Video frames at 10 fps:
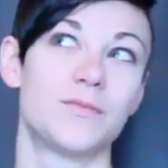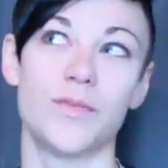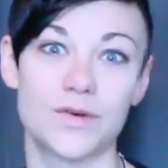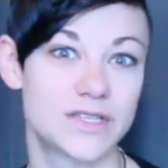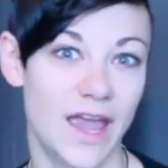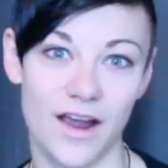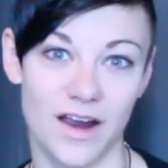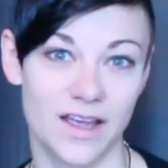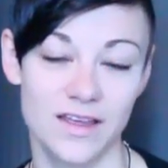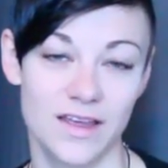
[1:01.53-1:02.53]
most
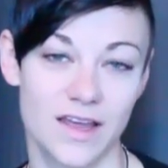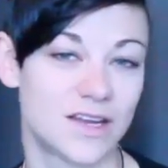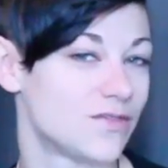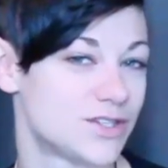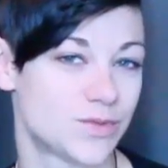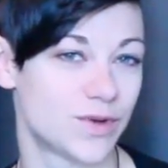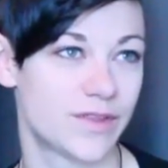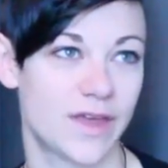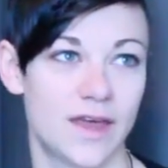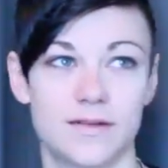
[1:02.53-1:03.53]
caring individual
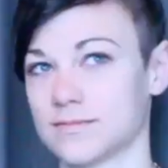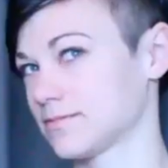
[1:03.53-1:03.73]
that